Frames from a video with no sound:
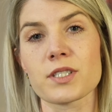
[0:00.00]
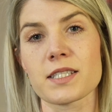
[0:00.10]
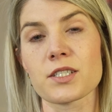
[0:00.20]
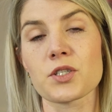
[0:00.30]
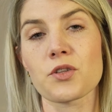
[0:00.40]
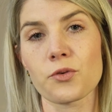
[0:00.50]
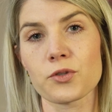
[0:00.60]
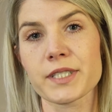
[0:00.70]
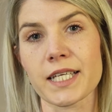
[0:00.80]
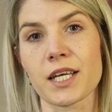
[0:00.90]
this
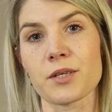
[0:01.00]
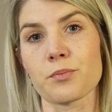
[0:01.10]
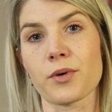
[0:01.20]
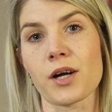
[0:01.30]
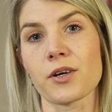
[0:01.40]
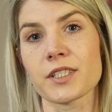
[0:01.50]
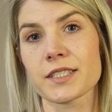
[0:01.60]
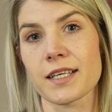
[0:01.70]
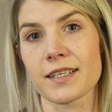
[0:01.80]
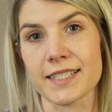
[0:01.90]
thought and
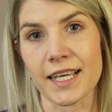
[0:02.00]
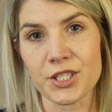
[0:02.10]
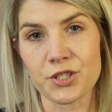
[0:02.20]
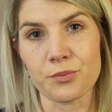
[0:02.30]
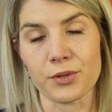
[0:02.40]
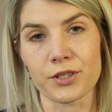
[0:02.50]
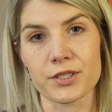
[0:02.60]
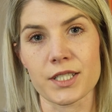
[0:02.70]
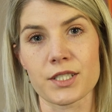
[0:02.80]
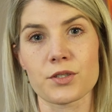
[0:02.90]
prioritization
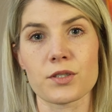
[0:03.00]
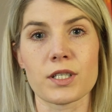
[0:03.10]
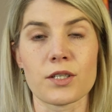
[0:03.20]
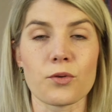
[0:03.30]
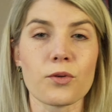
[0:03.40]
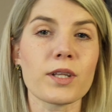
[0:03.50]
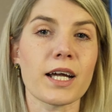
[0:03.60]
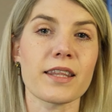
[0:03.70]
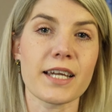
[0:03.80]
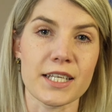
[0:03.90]
process in all
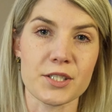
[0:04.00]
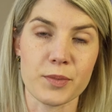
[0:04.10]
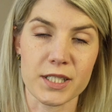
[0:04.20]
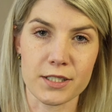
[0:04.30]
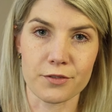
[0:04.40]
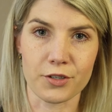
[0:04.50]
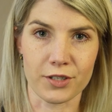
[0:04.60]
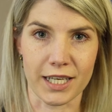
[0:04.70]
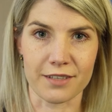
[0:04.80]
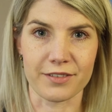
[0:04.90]
other aspects of your
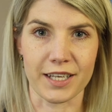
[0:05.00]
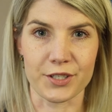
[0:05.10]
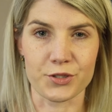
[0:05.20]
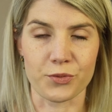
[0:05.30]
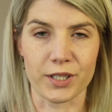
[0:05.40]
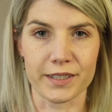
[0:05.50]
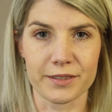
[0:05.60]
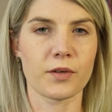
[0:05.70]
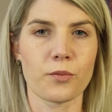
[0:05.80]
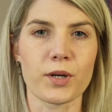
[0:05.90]
life as well.
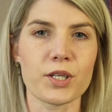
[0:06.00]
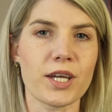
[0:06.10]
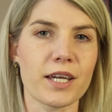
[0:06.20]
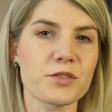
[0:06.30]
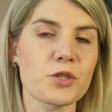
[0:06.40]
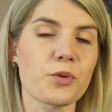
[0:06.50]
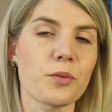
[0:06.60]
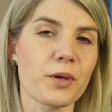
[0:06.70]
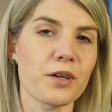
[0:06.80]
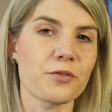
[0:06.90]
When you have to
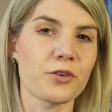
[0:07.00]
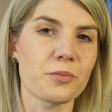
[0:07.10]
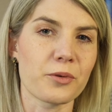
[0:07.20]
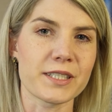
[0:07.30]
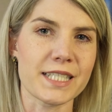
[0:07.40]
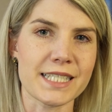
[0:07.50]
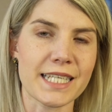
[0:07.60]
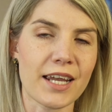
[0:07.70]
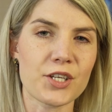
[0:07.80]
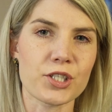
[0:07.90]
prepare for a
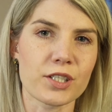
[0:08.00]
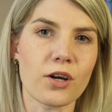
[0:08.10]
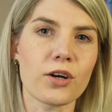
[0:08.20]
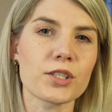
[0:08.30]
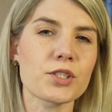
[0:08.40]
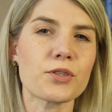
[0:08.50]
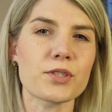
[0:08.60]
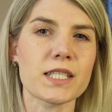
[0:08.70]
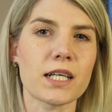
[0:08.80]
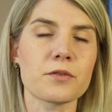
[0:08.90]
presentation, ask
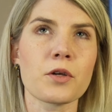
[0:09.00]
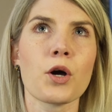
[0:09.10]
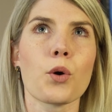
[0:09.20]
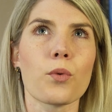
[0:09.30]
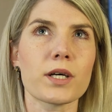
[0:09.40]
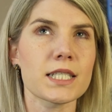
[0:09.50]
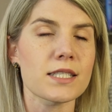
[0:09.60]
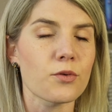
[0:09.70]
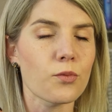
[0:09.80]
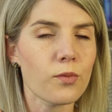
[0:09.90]
yourself, what is
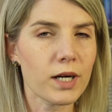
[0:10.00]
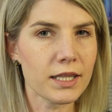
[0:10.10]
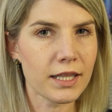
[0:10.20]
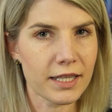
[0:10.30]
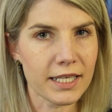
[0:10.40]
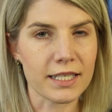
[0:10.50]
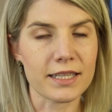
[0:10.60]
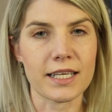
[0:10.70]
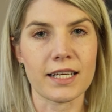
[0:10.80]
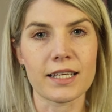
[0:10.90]
the one
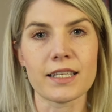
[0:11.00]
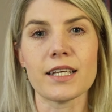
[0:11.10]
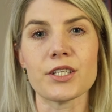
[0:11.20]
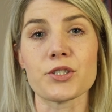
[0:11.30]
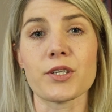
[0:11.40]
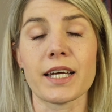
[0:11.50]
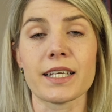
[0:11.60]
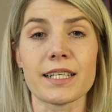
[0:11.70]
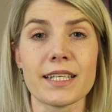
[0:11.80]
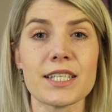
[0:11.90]
thing that I need to
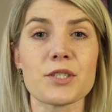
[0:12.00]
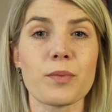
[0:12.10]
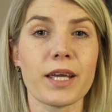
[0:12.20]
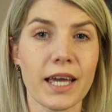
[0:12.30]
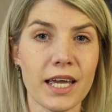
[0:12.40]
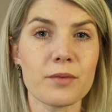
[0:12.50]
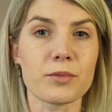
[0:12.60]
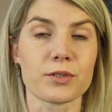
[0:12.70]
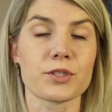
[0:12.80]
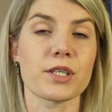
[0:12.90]
at least be
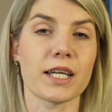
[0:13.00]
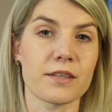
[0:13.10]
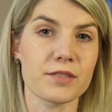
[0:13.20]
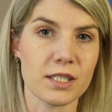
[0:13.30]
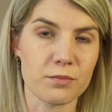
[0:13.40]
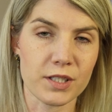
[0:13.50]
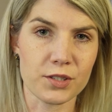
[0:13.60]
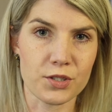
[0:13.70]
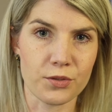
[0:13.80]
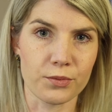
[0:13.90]
able to have
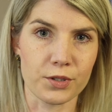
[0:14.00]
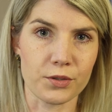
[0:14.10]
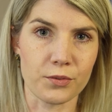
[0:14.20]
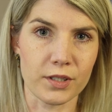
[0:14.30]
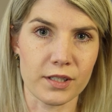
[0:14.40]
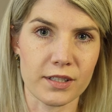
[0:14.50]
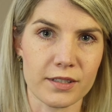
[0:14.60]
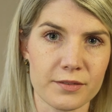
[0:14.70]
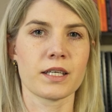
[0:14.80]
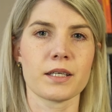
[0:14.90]
something to work with?
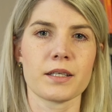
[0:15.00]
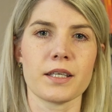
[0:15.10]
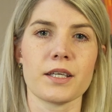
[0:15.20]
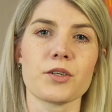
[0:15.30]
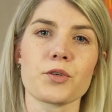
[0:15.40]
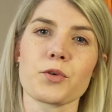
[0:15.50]
Here it